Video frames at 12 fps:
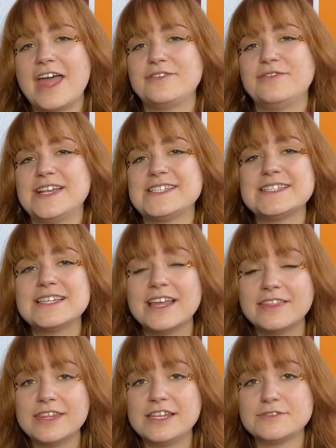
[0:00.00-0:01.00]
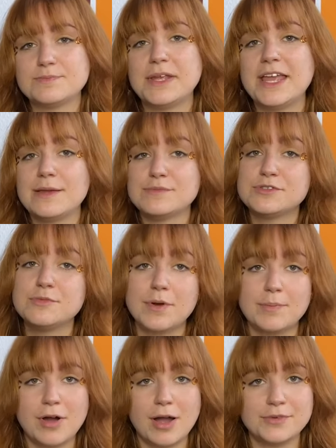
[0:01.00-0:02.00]
And vests like these became
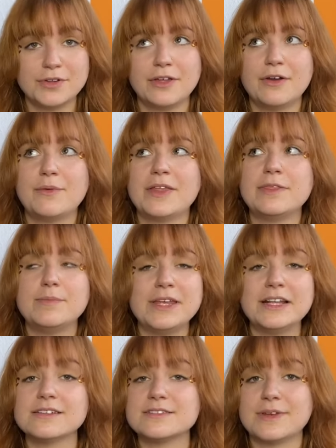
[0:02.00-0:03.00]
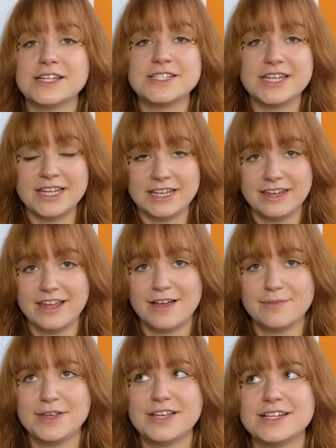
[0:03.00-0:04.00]
super popular when the Beatles went to
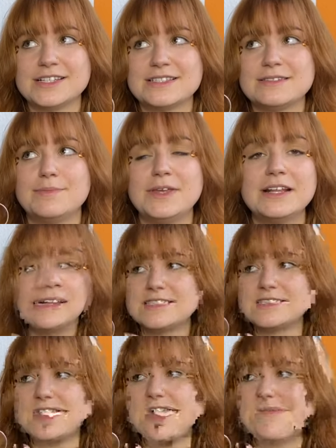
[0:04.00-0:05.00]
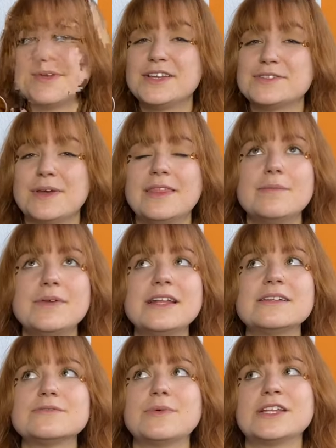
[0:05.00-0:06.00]
India, because when the
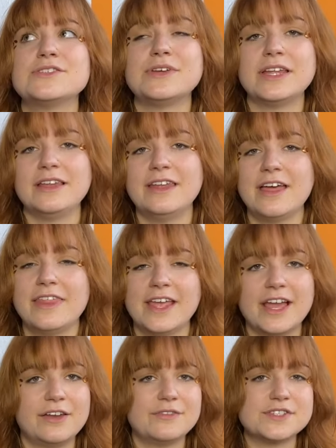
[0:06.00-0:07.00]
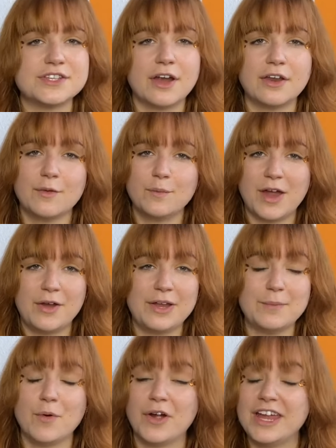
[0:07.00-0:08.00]
Beatles went to India, they kind of started
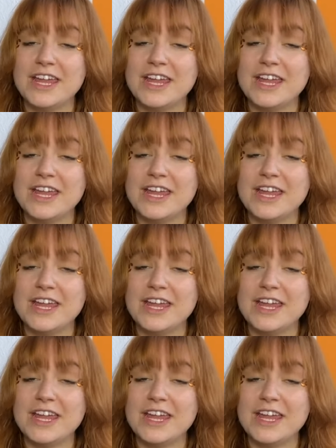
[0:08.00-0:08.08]
wearing more